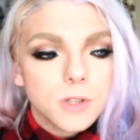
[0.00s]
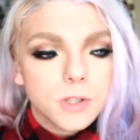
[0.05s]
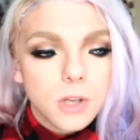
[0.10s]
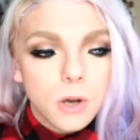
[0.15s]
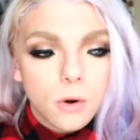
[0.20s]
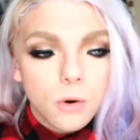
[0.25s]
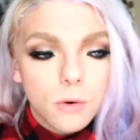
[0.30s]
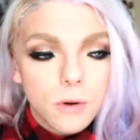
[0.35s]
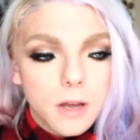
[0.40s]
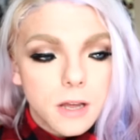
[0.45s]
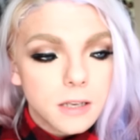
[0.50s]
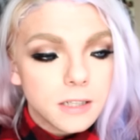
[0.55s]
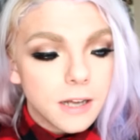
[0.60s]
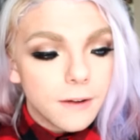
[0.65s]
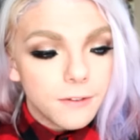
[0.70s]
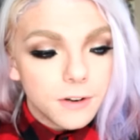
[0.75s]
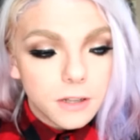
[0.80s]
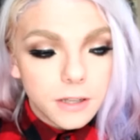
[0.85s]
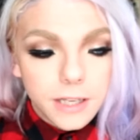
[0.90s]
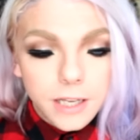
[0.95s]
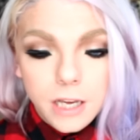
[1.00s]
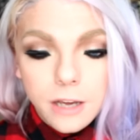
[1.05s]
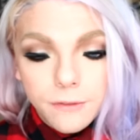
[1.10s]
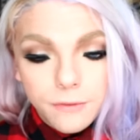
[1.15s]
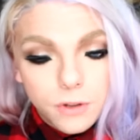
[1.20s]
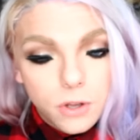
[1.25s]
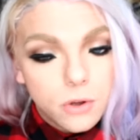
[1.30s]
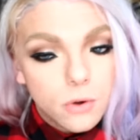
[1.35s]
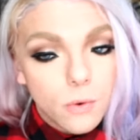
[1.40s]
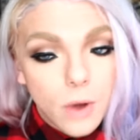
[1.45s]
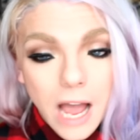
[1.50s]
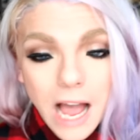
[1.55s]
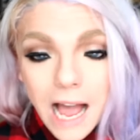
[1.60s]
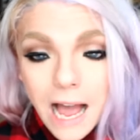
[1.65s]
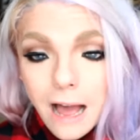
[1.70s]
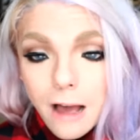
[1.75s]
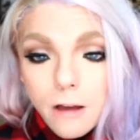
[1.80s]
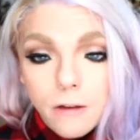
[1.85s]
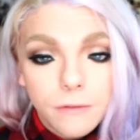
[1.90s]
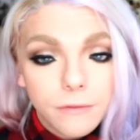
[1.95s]
So definitely if you
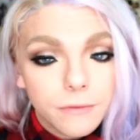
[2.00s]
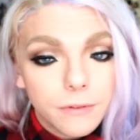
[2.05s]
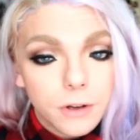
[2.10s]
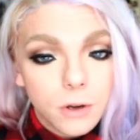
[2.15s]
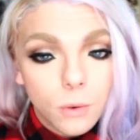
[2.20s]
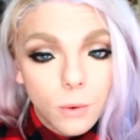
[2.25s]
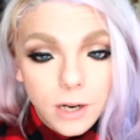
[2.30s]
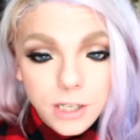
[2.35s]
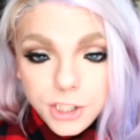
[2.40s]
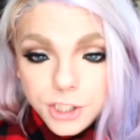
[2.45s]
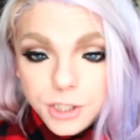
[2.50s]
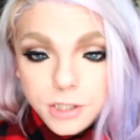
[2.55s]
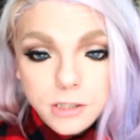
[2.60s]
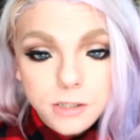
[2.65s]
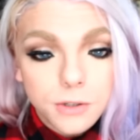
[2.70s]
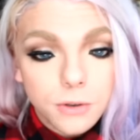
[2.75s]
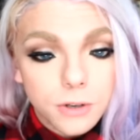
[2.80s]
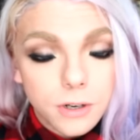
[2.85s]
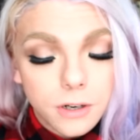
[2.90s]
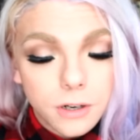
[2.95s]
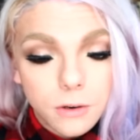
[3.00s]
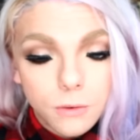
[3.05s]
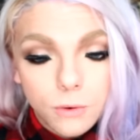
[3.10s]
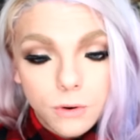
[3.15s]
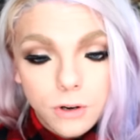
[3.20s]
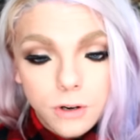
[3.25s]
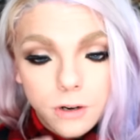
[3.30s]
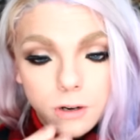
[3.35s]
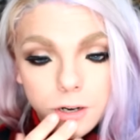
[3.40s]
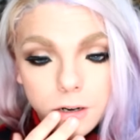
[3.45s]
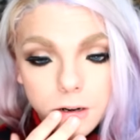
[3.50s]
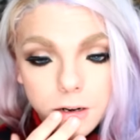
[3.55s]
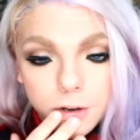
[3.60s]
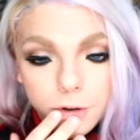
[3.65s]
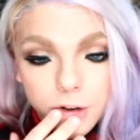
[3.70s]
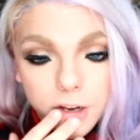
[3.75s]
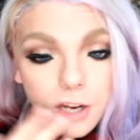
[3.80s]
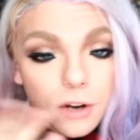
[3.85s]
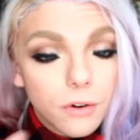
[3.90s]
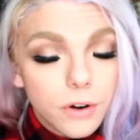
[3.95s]
have questions or, or
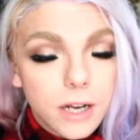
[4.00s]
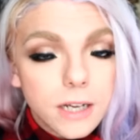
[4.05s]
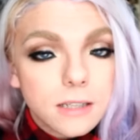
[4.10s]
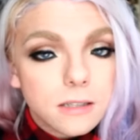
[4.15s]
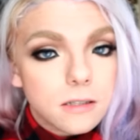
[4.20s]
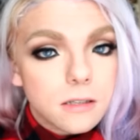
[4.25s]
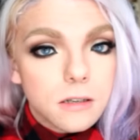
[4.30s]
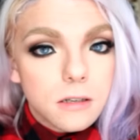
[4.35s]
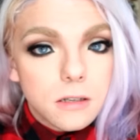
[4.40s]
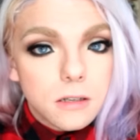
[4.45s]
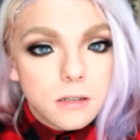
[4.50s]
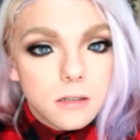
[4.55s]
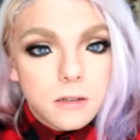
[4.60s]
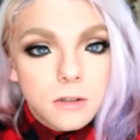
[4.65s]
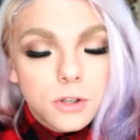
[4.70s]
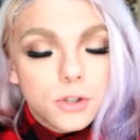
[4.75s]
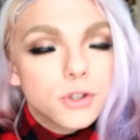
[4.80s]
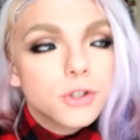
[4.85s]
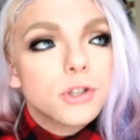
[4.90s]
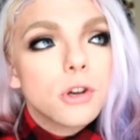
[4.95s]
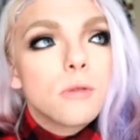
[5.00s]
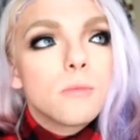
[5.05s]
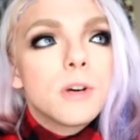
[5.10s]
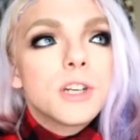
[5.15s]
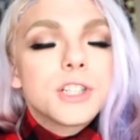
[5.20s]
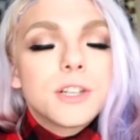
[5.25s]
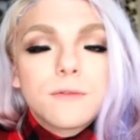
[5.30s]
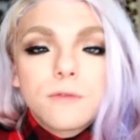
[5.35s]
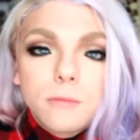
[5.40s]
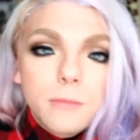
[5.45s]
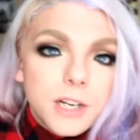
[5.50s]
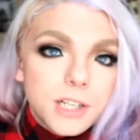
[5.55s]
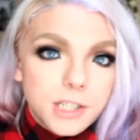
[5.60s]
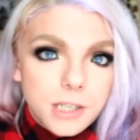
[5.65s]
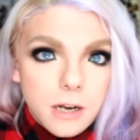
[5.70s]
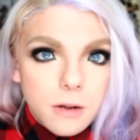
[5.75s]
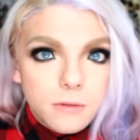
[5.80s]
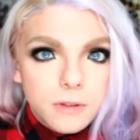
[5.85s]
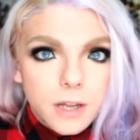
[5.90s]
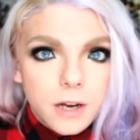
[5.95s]
you're curious, there's so much
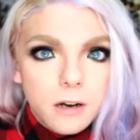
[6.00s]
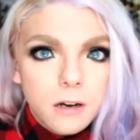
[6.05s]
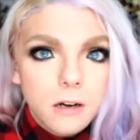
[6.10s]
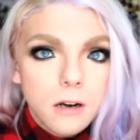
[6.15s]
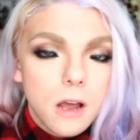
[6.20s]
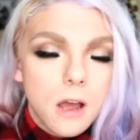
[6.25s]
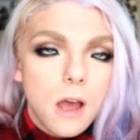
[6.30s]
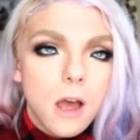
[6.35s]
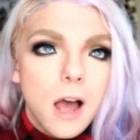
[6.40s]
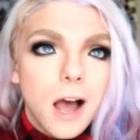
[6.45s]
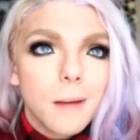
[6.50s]
information out there.